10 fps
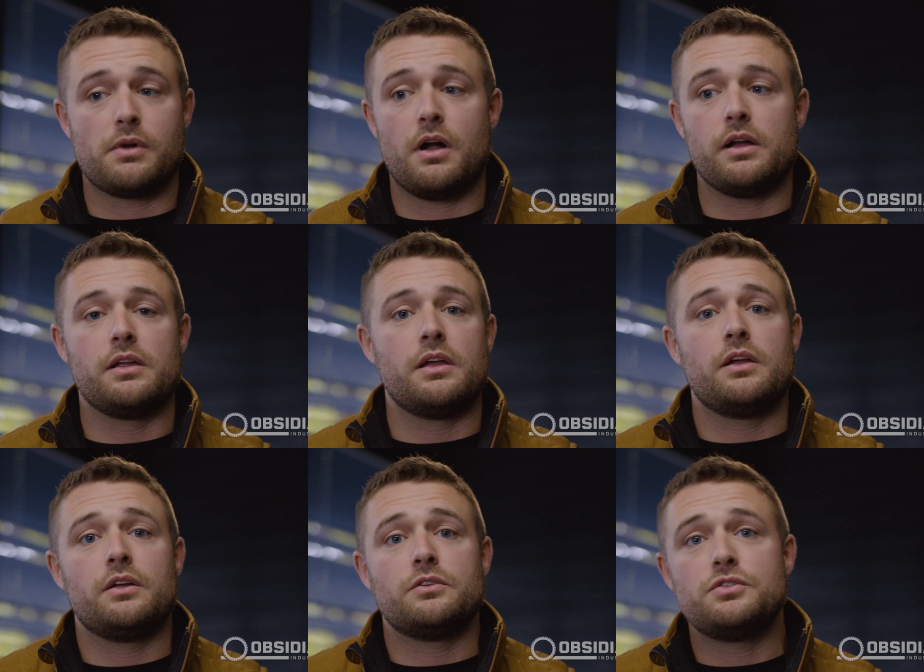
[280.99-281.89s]
brought
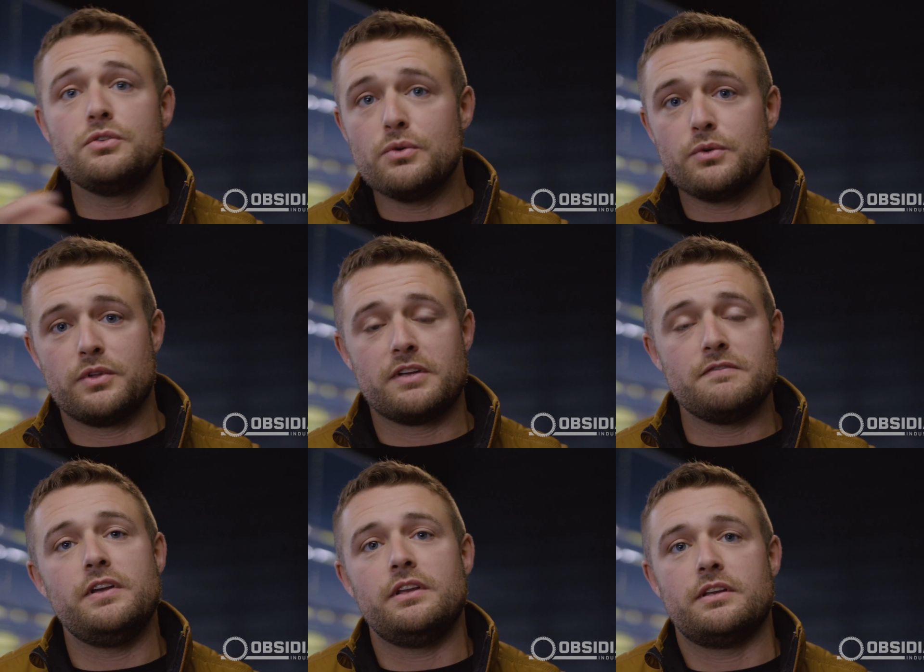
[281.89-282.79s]
to the
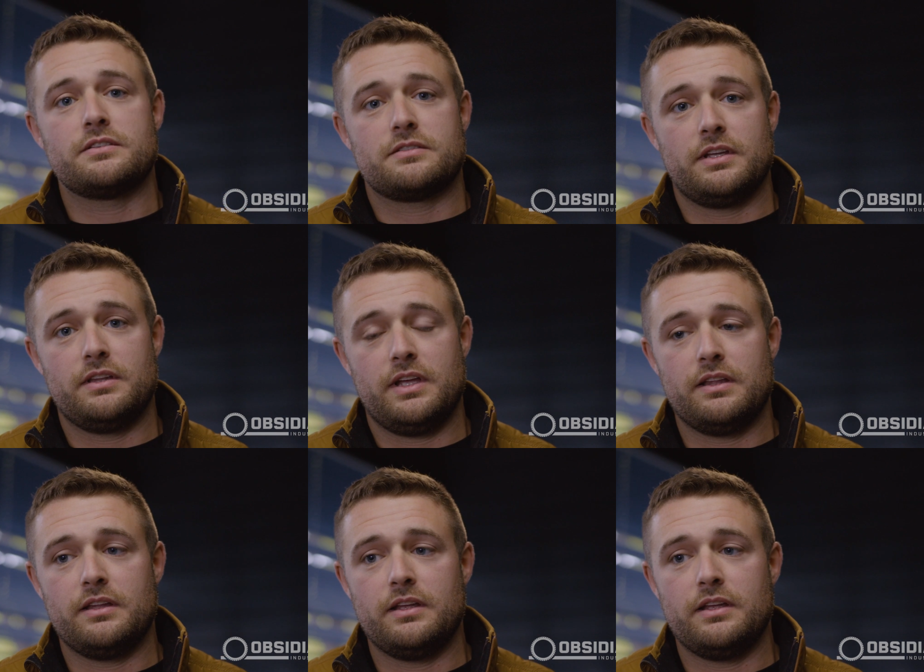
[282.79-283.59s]
convenience and